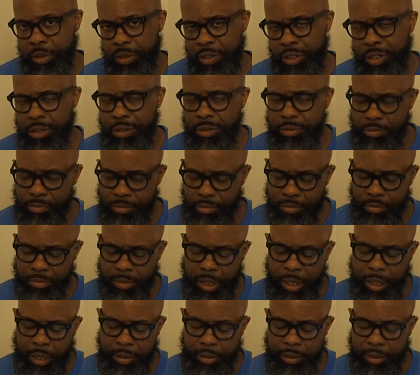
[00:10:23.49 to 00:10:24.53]
So
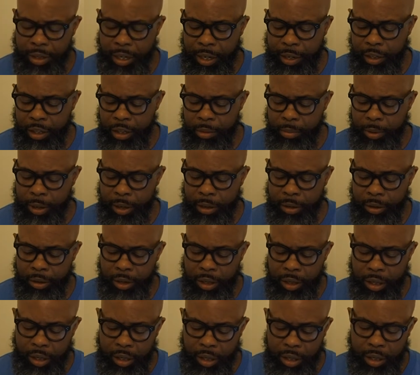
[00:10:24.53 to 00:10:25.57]
slightly better
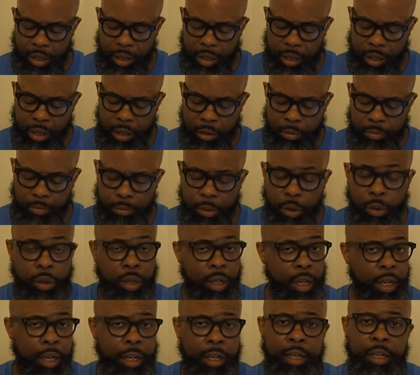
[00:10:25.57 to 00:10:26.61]

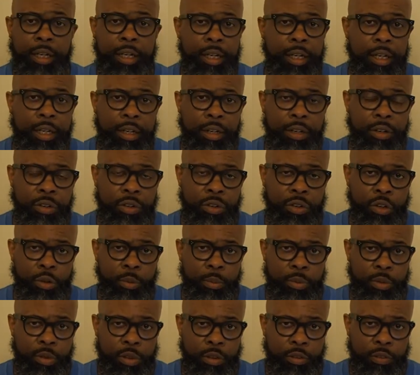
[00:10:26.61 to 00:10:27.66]
bokeh in
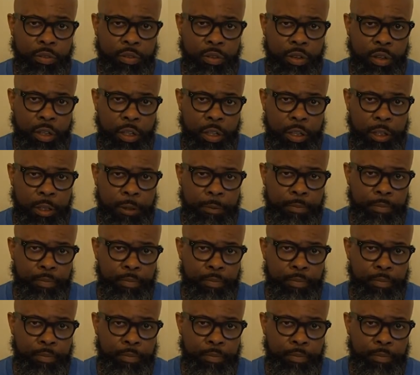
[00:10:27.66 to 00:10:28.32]
terms of the